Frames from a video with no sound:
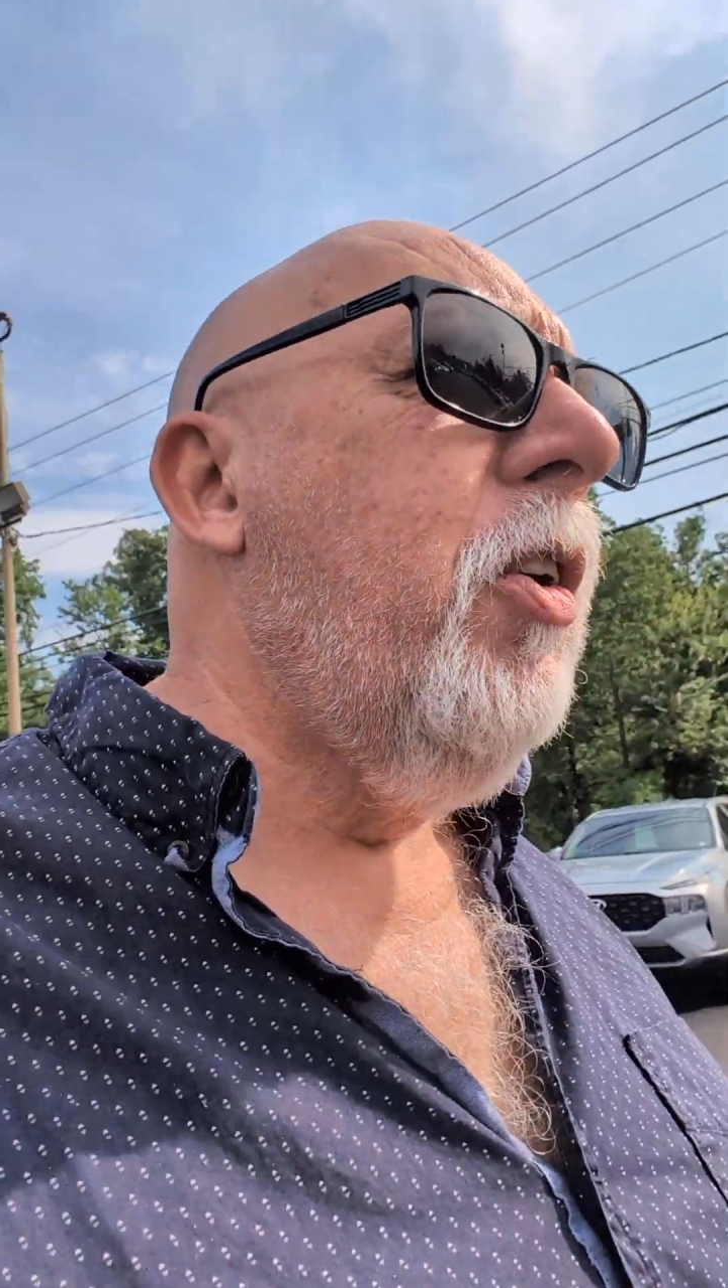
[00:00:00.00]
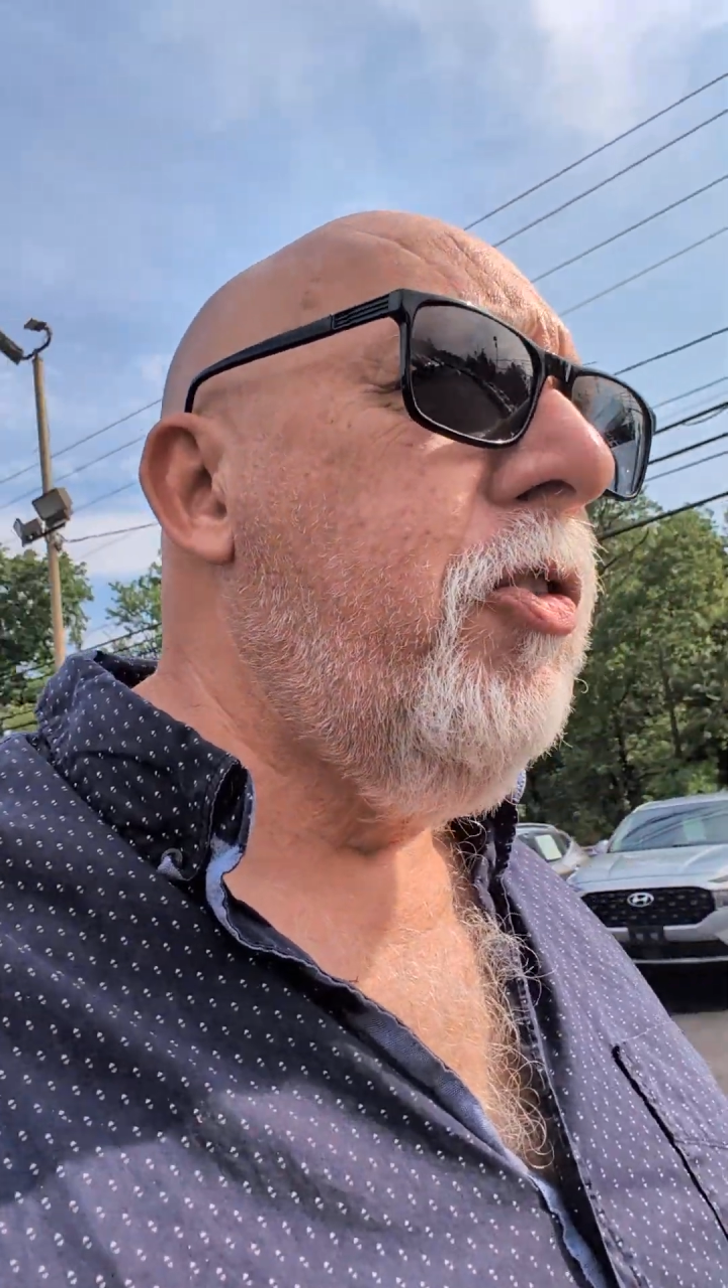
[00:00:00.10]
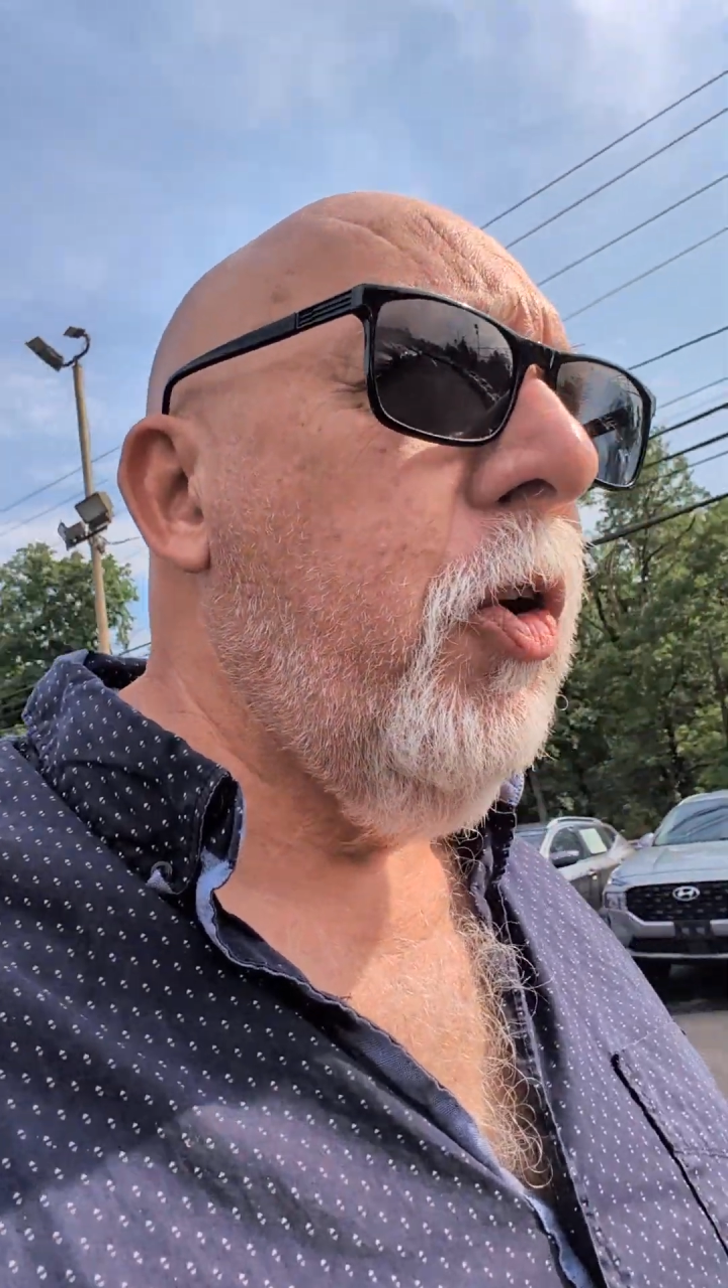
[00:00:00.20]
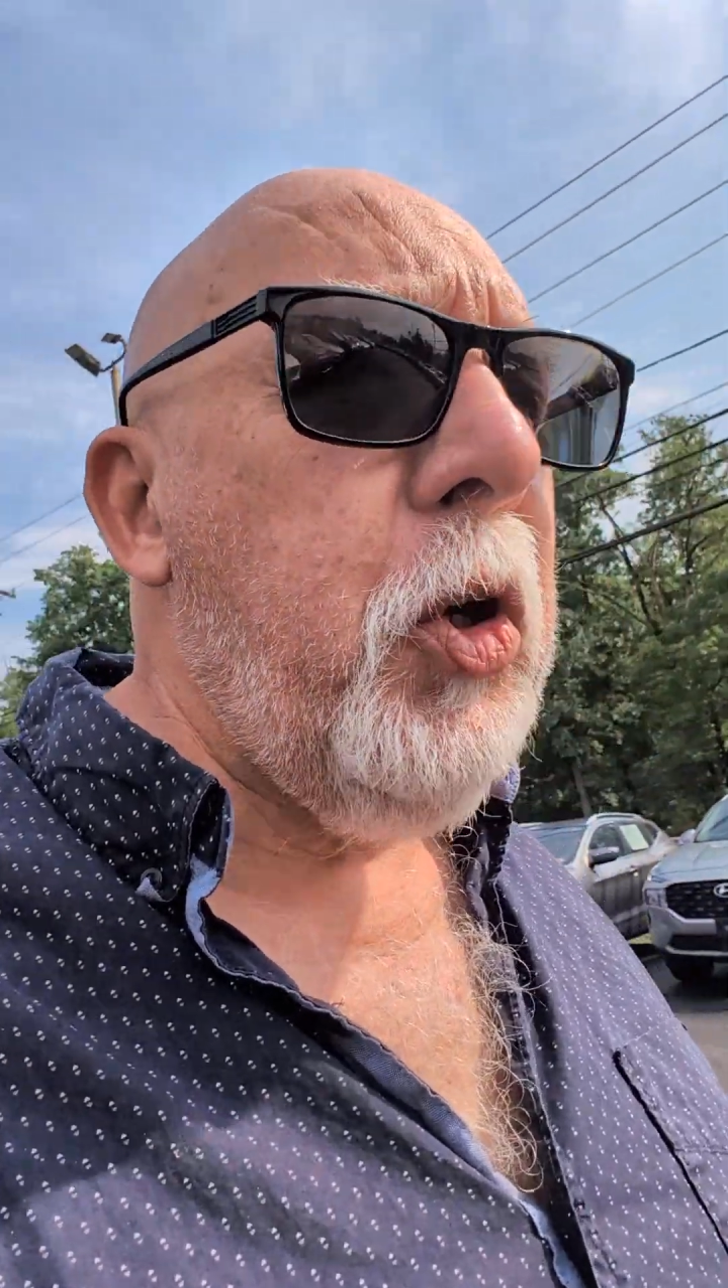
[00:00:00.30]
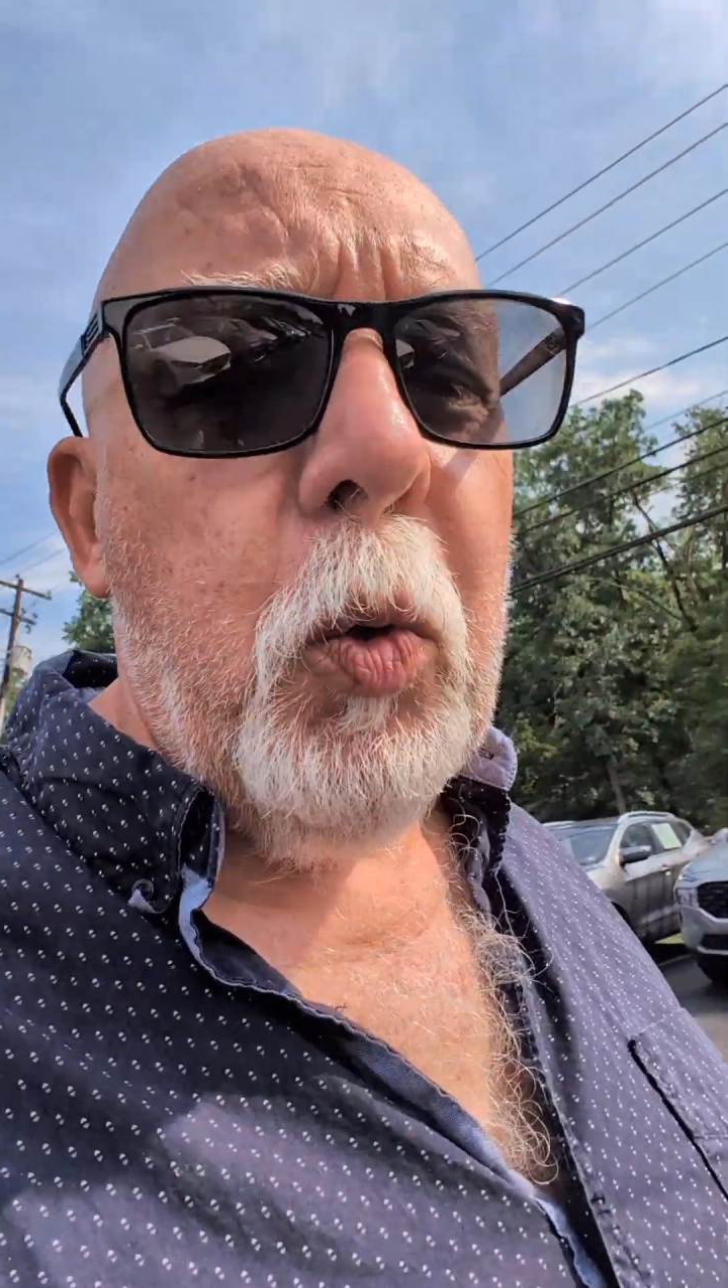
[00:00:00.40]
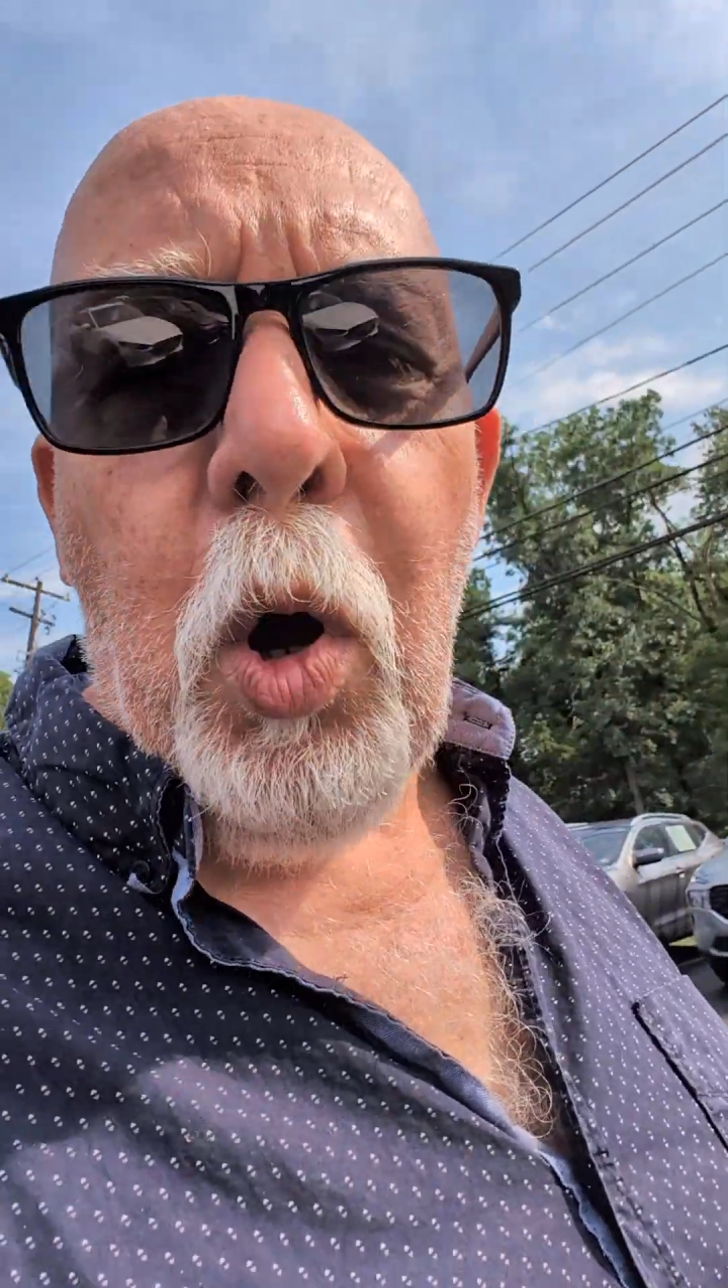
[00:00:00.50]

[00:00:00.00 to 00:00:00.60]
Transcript: So you